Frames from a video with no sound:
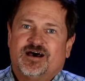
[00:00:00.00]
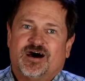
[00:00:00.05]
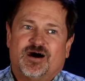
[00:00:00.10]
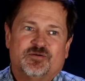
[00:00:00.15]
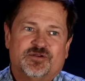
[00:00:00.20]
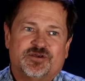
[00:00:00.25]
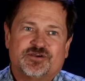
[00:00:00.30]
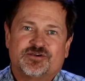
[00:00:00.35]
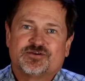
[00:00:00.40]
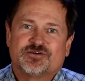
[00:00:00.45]
I
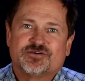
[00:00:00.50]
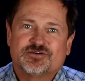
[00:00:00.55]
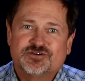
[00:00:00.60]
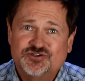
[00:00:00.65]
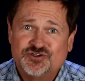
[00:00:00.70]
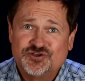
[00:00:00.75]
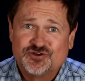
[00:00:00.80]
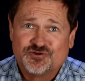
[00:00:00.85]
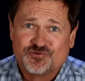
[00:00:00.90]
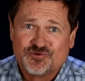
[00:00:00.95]
would
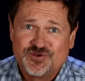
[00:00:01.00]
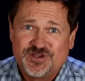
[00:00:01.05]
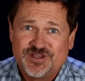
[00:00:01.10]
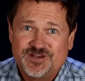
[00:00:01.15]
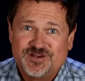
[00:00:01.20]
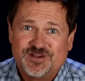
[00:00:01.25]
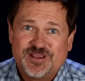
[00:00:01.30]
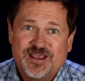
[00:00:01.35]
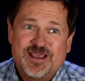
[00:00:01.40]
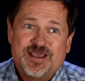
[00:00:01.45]
encourage you to
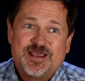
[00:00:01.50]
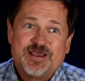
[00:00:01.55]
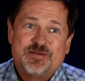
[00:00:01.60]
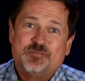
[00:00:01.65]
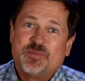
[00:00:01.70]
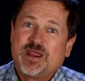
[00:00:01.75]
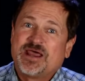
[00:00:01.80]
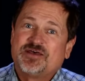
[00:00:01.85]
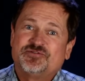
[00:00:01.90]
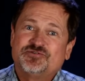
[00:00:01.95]
read
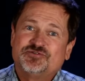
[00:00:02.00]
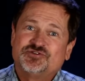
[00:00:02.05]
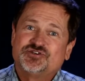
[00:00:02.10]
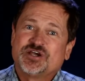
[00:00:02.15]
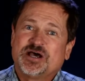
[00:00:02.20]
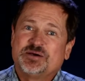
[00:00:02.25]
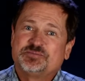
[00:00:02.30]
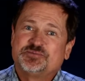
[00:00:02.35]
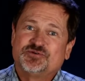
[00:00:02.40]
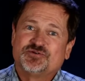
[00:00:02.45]
Matthew
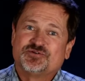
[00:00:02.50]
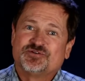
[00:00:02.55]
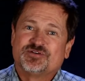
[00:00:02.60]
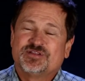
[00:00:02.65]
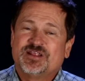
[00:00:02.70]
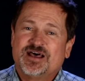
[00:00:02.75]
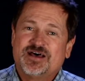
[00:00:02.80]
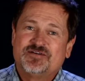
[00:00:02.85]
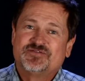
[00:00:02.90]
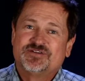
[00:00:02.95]
chapter
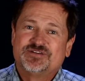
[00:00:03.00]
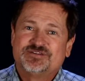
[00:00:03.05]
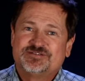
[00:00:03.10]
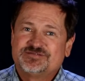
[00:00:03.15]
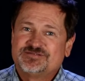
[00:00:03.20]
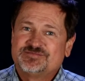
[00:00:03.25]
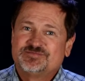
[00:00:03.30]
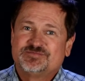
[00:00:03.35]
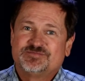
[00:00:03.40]
11,